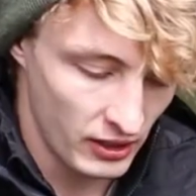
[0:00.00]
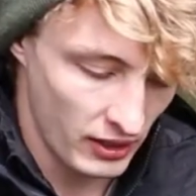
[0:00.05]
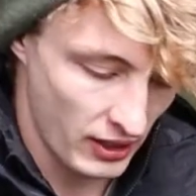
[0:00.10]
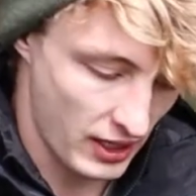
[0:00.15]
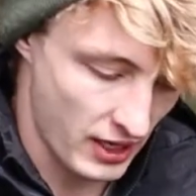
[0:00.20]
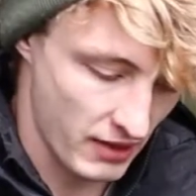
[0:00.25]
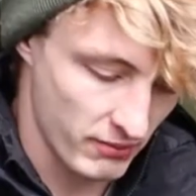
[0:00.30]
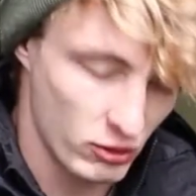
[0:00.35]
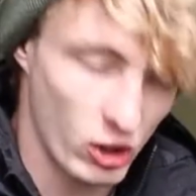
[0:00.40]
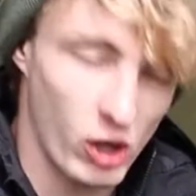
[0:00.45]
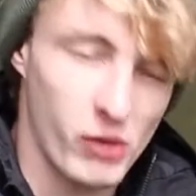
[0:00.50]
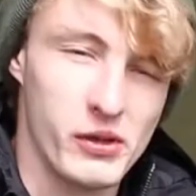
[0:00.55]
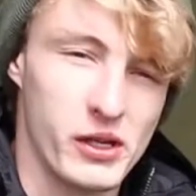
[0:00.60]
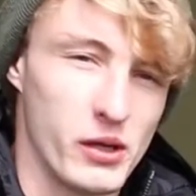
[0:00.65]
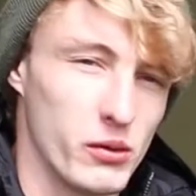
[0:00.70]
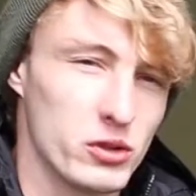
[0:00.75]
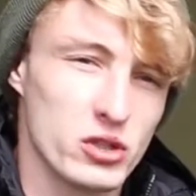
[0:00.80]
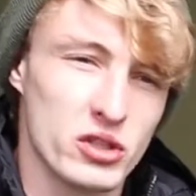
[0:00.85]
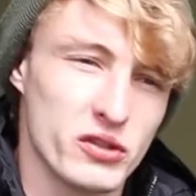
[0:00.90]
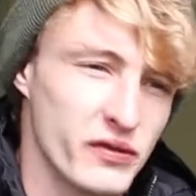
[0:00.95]
Normally I
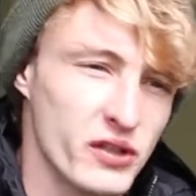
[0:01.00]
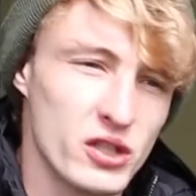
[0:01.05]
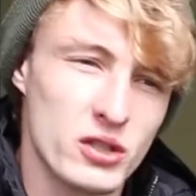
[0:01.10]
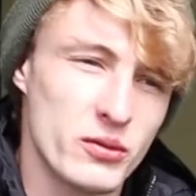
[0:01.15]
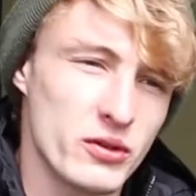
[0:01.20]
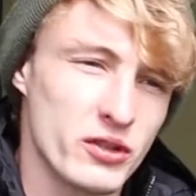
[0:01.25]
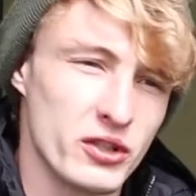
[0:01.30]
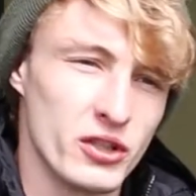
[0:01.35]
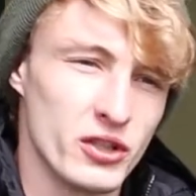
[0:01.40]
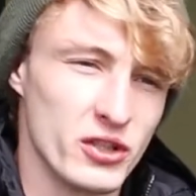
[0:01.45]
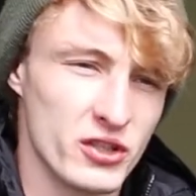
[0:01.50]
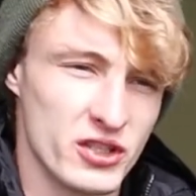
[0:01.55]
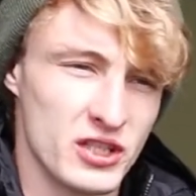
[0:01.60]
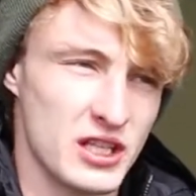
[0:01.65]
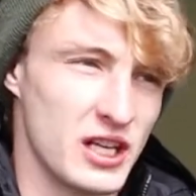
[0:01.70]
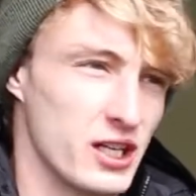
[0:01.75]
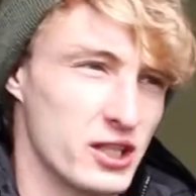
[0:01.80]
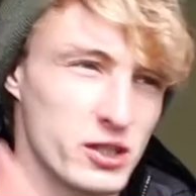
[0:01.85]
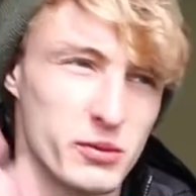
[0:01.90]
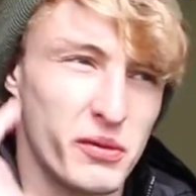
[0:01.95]
would just fish with those and
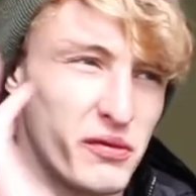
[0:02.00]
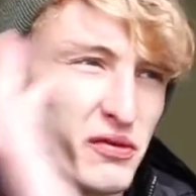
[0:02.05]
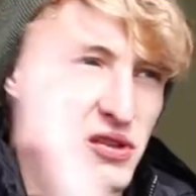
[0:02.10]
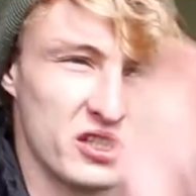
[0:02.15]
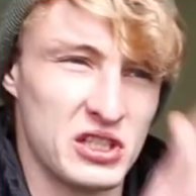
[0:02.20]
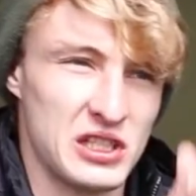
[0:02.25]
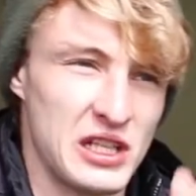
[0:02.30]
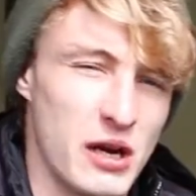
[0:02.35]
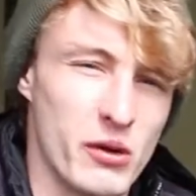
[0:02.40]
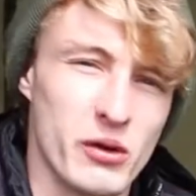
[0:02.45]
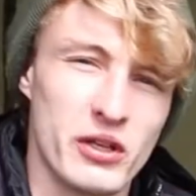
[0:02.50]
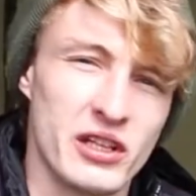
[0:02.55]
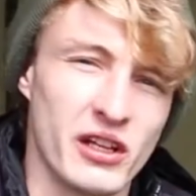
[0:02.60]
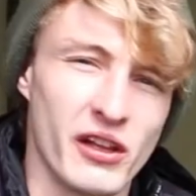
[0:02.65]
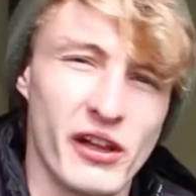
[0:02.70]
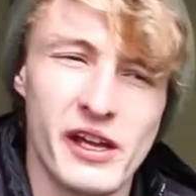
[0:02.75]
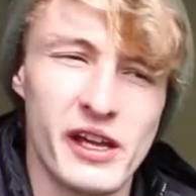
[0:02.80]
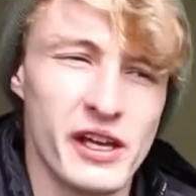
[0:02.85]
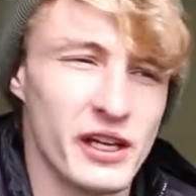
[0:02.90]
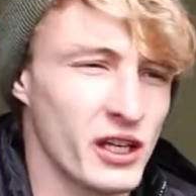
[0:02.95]
then I'd just be fishing out in the
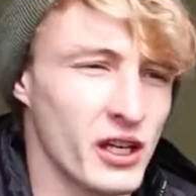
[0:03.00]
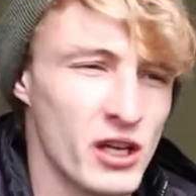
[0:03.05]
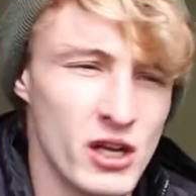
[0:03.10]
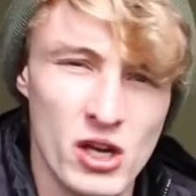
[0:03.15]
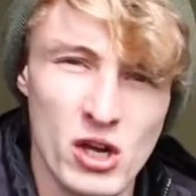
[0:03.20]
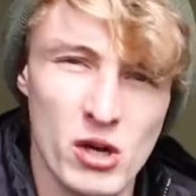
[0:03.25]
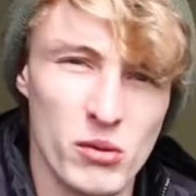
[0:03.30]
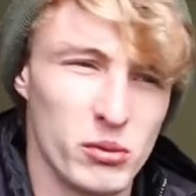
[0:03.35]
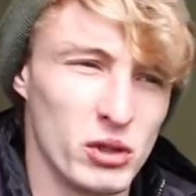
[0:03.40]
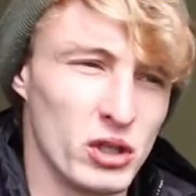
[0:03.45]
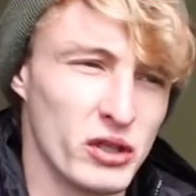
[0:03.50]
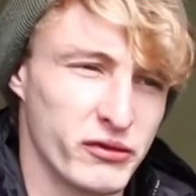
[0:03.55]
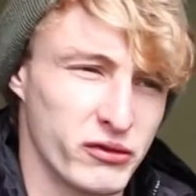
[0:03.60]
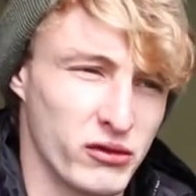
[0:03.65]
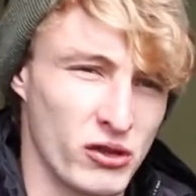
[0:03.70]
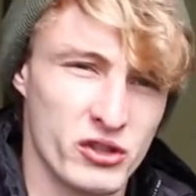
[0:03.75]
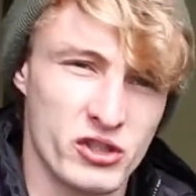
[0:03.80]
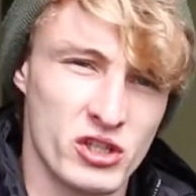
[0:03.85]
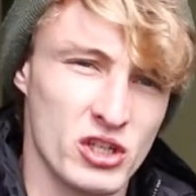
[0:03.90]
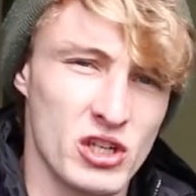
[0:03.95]
lake, both
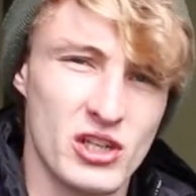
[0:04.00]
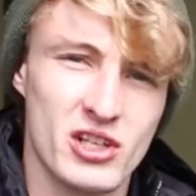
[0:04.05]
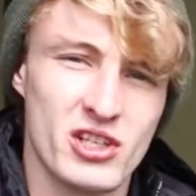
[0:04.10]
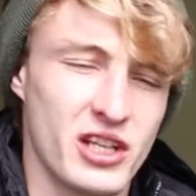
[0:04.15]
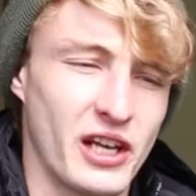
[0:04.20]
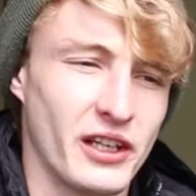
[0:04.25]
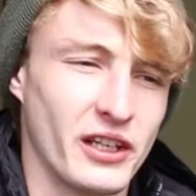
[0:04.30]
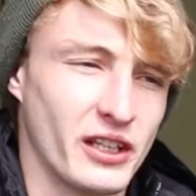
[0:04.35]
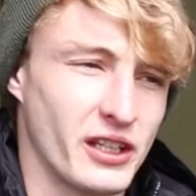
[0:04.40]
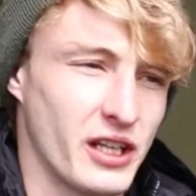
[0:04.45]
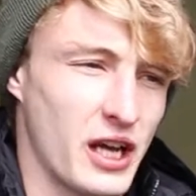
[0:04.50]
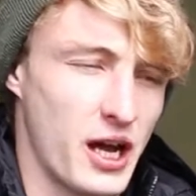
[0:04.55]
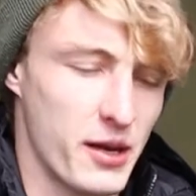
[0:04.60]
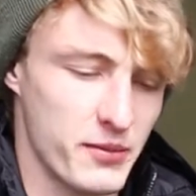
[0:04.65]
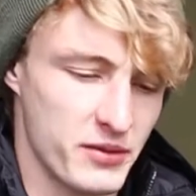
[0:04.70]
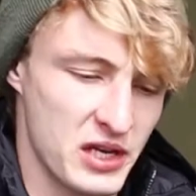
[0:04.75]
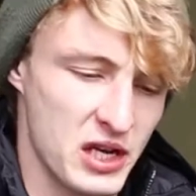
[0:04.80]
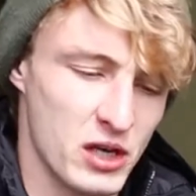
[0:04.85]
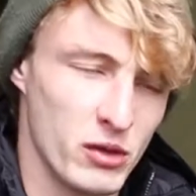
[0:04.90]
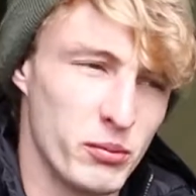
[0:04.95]
rods, you know, your standard carp
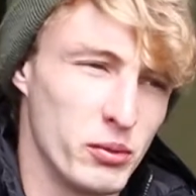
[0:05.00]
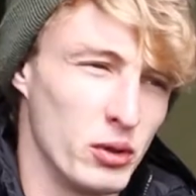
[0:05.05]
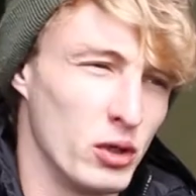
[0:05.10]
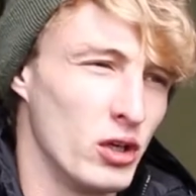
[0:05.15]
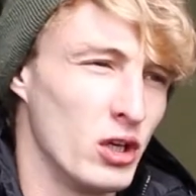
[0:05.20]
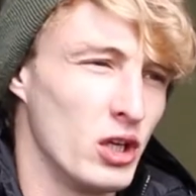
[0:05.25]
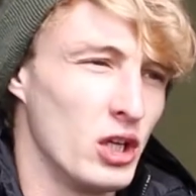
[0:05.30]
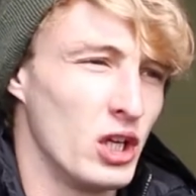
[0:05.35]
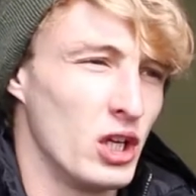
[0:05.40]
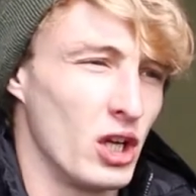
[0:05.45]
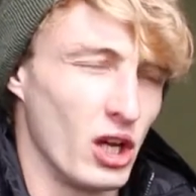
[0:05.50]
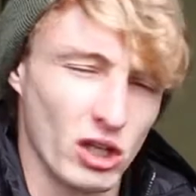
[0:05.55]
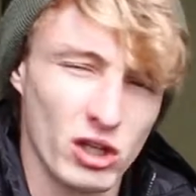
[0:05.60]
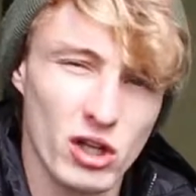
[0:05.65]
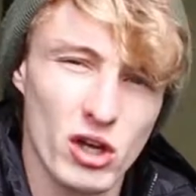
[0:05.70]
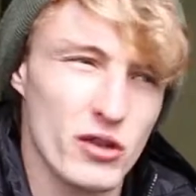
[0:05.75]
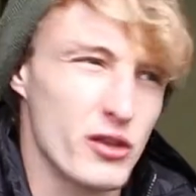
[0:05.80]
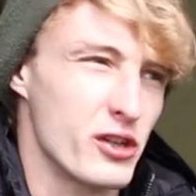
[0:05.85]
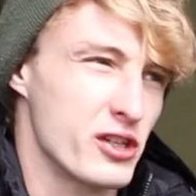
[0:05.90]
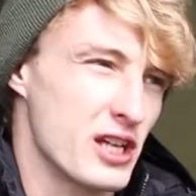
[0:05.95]
setup, but a
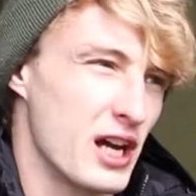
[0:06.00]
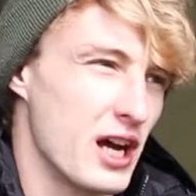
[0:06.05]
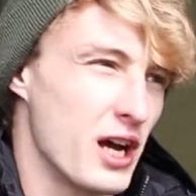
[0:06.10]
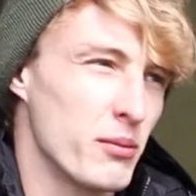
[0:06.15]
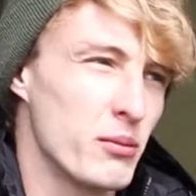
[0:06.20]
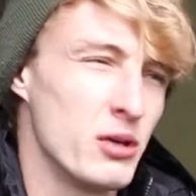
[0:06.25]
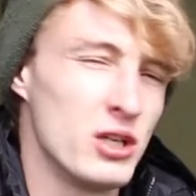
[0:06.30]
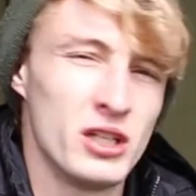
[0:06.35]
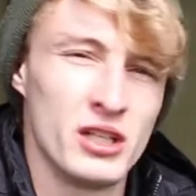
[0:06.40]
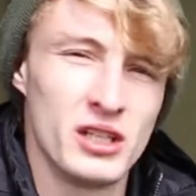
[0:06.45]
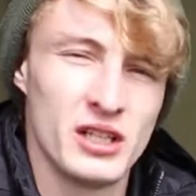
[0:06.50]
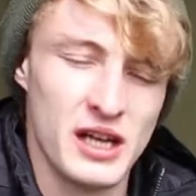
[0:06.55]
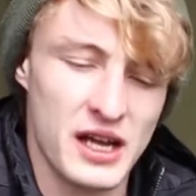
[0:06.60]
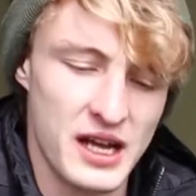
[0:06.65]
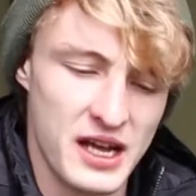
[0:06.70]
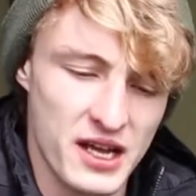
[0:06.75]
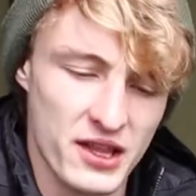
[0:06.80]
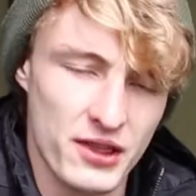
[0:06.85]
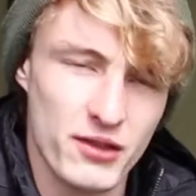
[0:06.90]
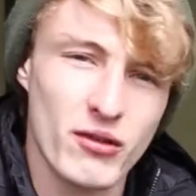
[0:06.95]
lot of the time
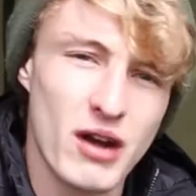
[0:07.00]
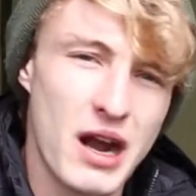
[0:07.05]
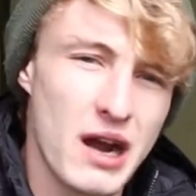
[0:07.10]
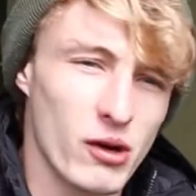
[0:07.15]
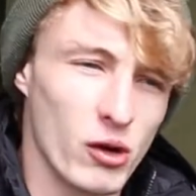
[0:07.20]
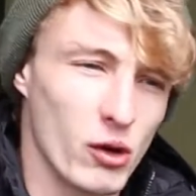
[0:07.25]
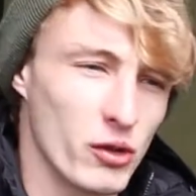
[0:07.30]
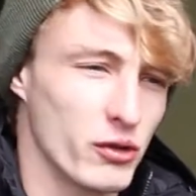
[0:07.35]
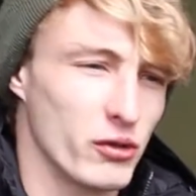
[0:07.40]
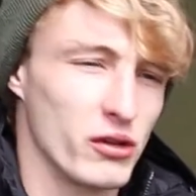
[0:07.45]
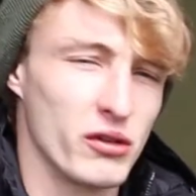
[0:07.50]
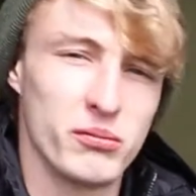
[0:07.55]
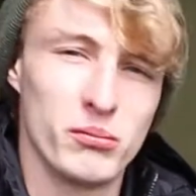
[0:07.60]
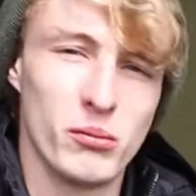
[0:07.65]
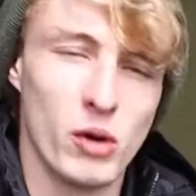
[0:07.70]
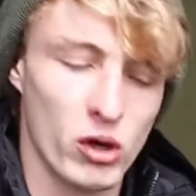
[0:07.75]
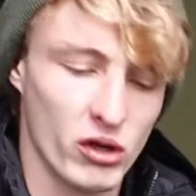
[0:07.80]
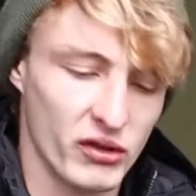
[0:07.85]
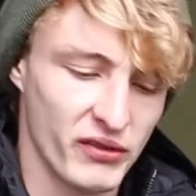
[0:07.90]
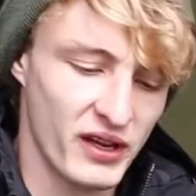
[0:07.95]
there are other
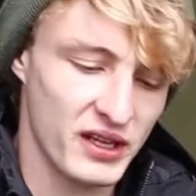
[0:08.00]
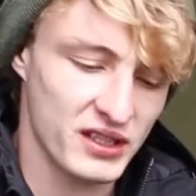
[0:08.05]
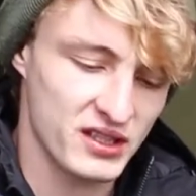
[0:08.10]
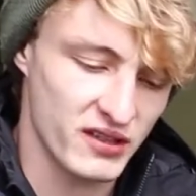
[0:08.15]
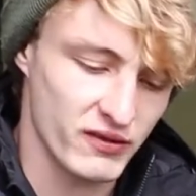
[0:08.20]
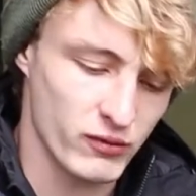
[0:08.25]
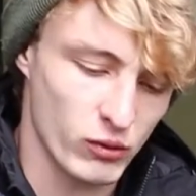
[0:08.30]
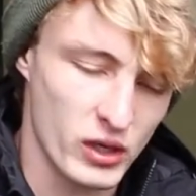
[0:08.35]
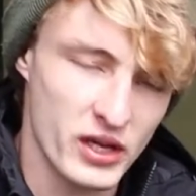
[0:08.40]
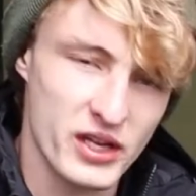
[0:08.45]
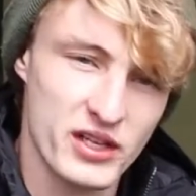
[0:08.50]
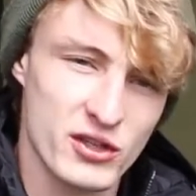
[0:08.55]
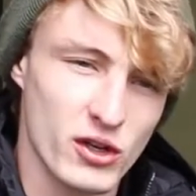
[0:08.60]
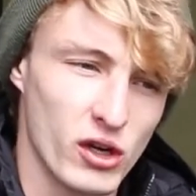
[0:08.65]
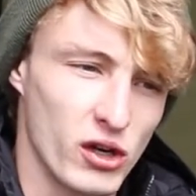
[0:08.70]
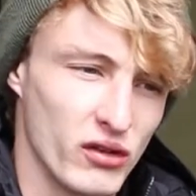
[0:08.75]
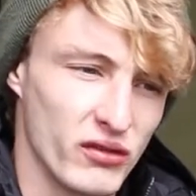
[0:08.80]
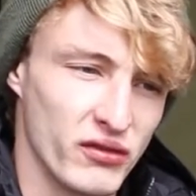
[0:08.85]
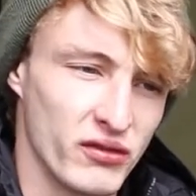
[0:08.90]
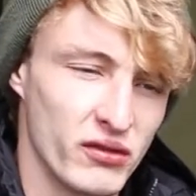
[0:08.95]
more effective ways
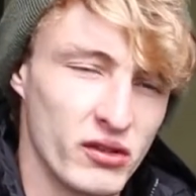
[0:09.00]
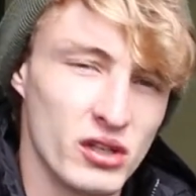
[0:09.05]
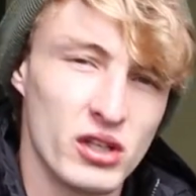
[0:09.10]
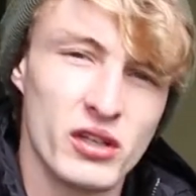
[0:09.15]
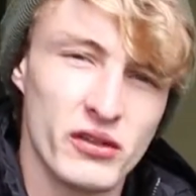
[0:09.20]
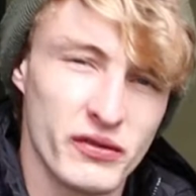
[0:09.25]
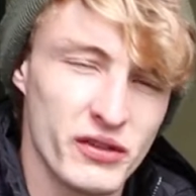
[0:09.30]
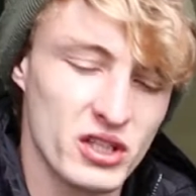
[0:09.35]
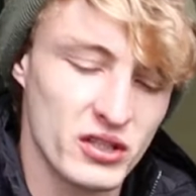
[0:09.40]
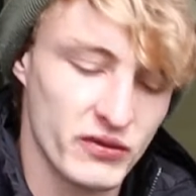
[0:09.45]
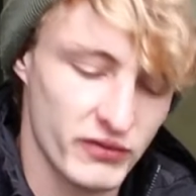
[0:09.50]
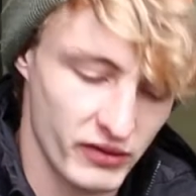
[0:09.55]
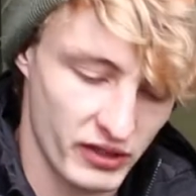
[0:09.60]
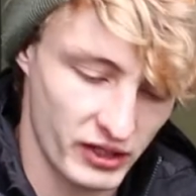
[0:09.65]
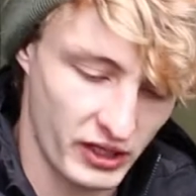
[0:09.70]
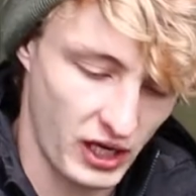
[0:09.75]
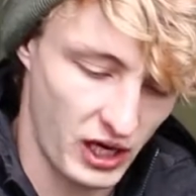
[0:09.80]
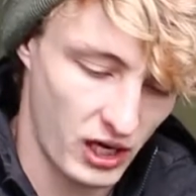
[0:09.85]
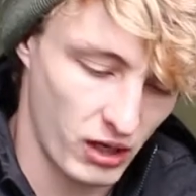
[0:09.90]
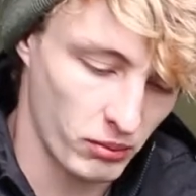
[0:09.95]
of fishing for the
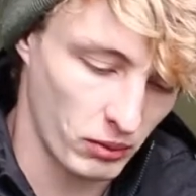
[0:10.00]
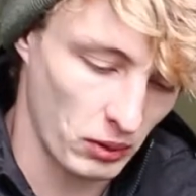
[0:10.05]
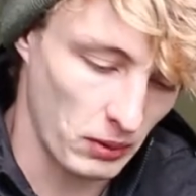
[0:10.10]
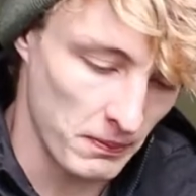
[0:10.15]
carp.